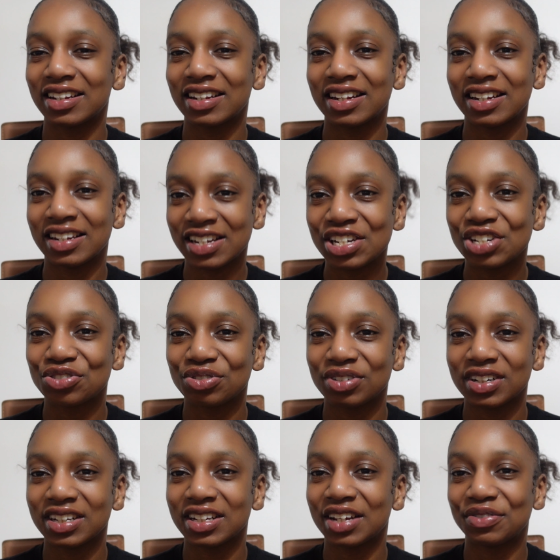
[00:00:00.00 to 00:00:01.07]

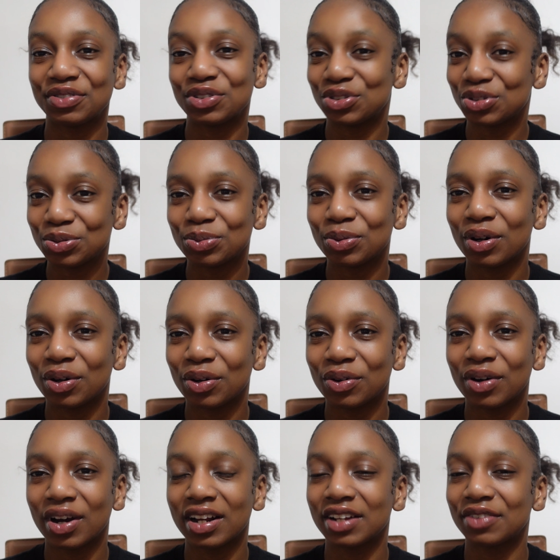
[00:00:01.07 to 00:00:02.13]
literally, if you do
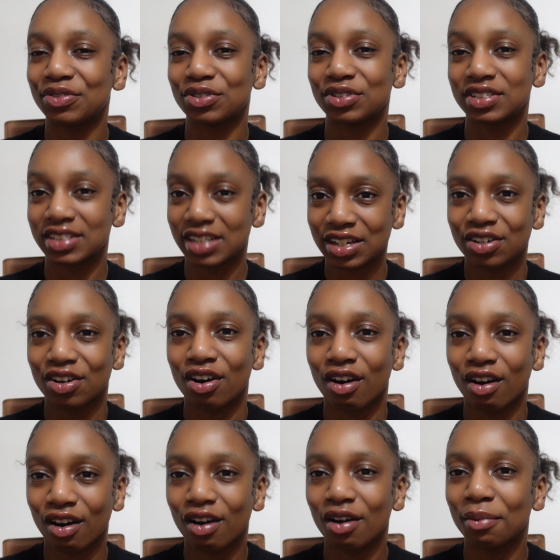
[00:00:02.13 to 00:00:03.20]
well and if you stay
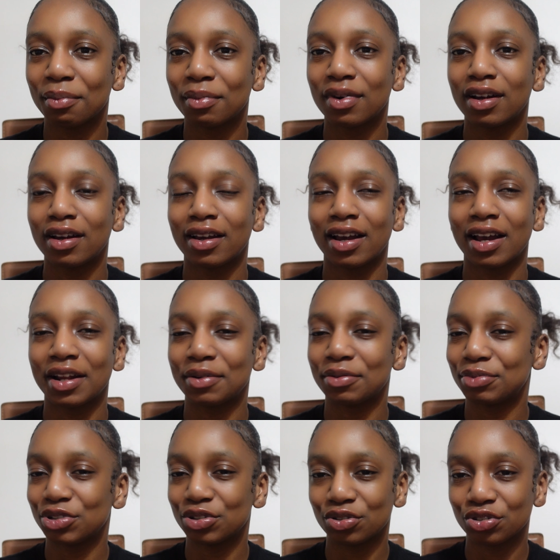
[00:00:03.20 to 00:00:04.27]
calm and
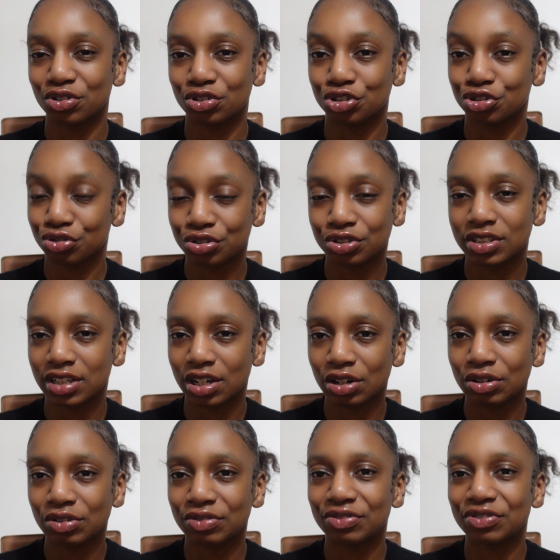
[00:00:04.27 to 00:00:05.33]
you're your true
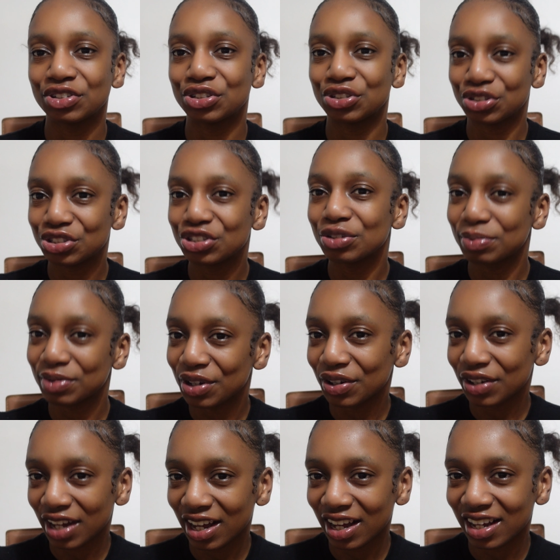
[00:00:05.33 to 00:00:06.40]
self, you should be
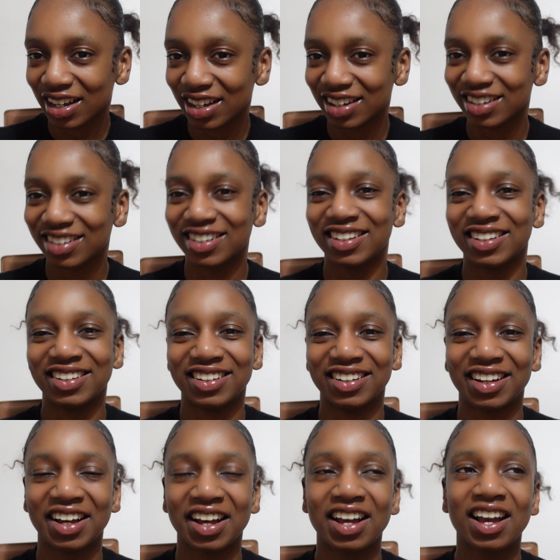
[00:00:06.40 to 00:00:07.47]
okay.
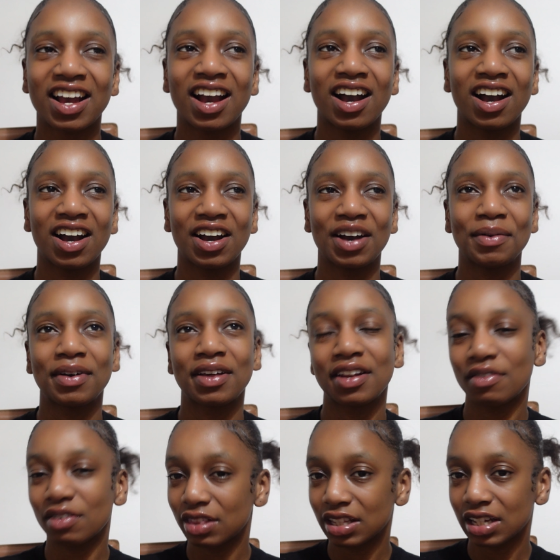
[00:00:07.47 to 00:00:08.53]

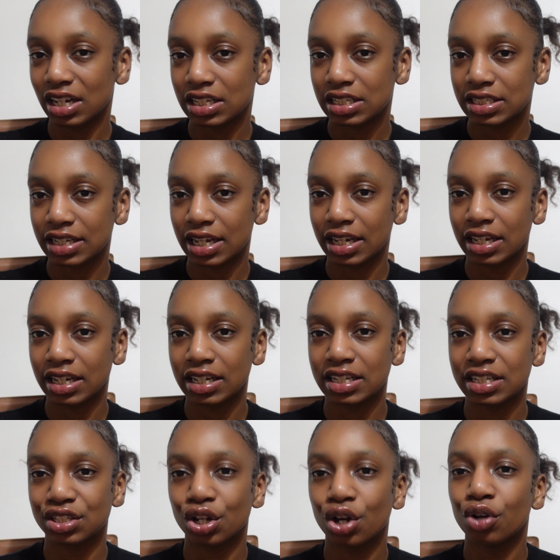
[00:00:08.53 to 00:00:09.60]
Another thing I'd say
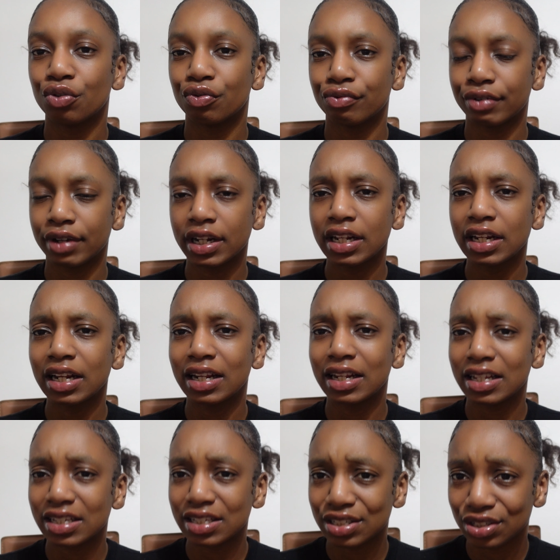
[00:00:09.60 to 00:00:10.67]
is really
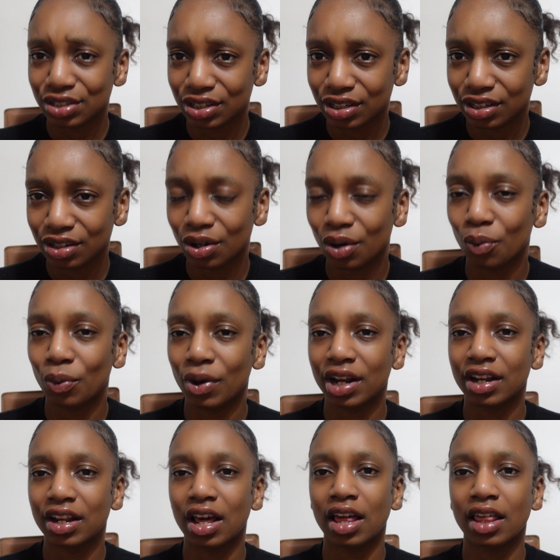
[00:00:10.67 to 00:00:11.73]
listen
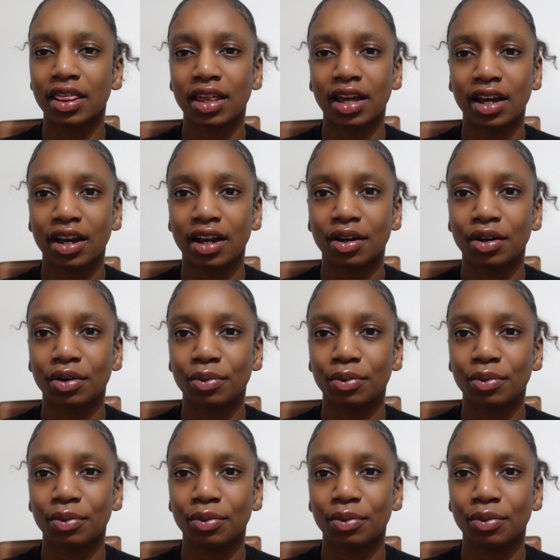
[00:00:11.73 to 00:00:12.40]
when they're